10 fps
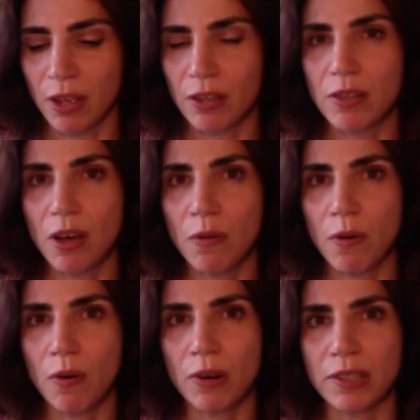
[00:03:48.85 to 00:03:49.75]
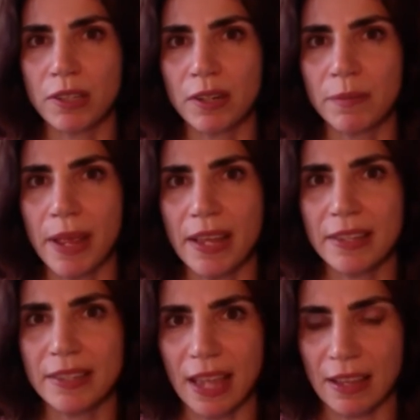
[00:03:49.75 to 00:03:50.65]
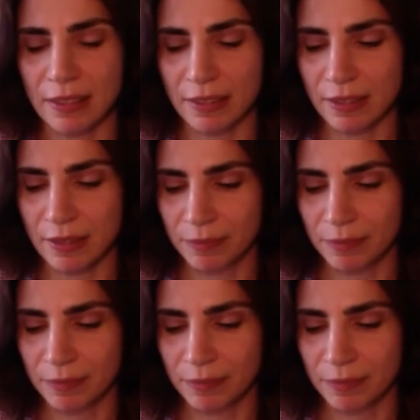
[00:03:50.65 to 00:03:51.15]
no order makes sense.